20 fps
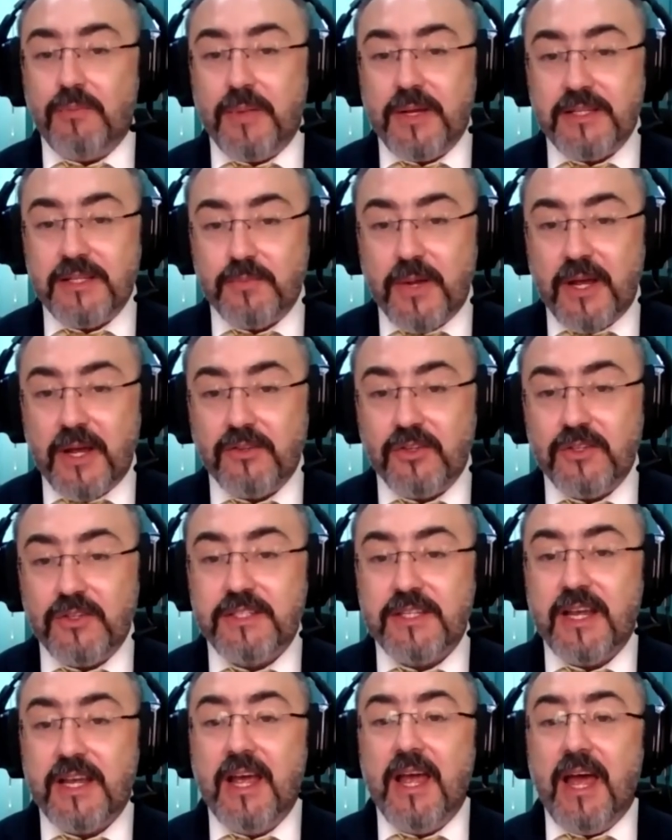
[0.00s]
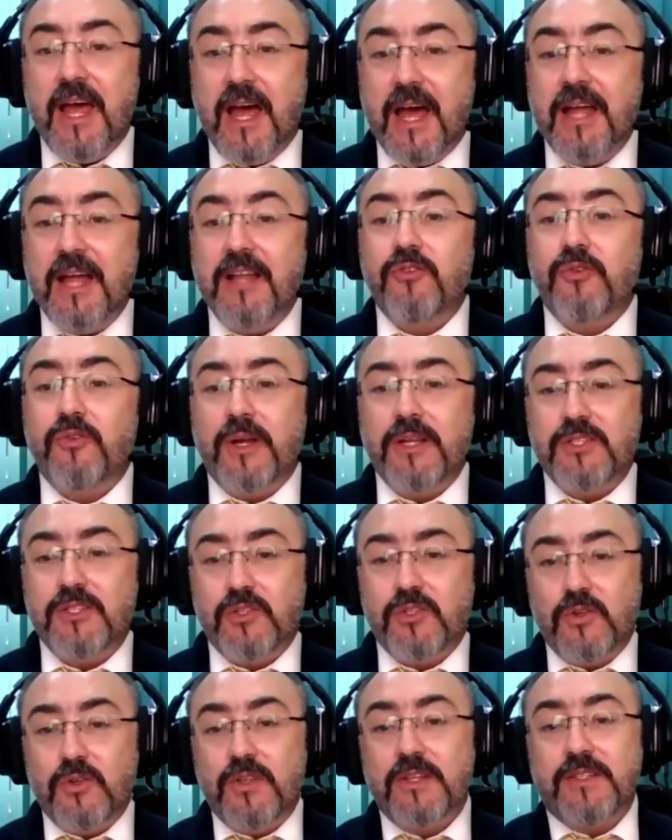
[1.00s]
best patterns and trends
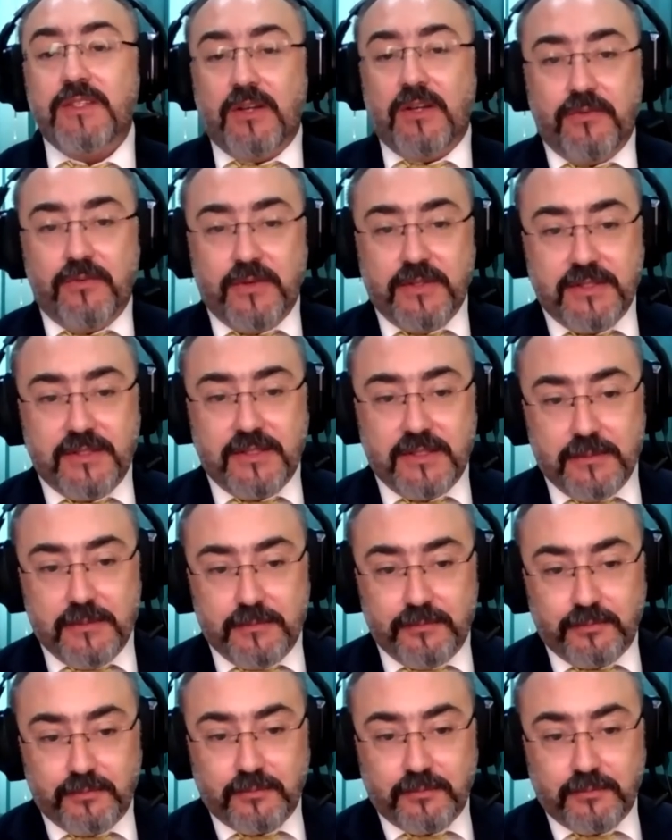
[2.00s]
to the surface.